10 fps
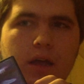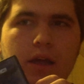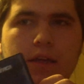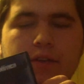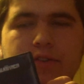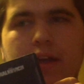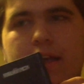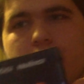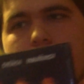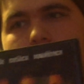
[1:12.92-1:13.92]
he's
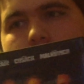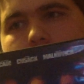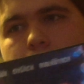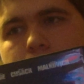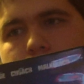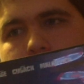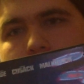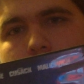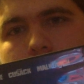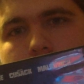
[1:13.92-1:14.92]
like,
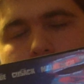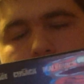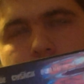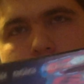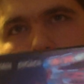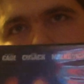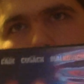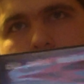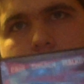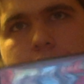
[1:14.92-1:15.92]
he gets
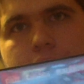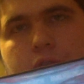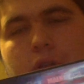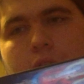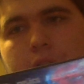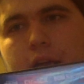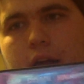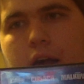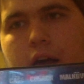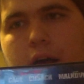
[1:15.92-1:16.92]
arrested for, like,
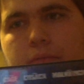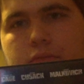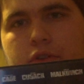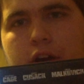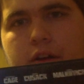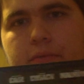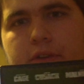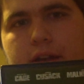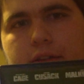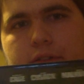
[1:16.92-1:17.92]
trying to
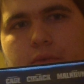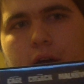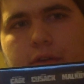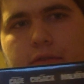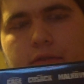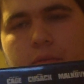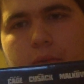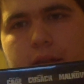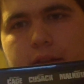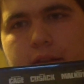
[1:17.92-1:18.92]
protect his wife from,
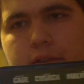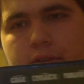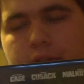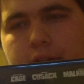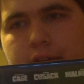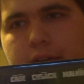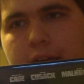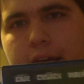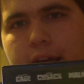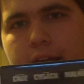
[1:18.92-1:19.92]
like, these
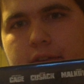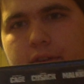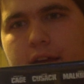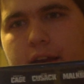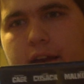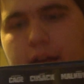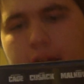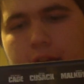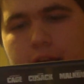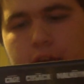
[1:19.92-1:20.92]
gangs, and
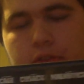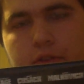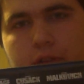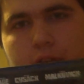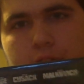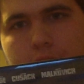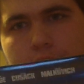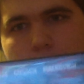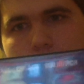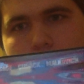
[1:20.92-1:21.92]
he uses, like, his,
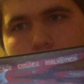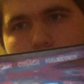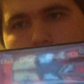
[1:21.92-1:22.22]
like,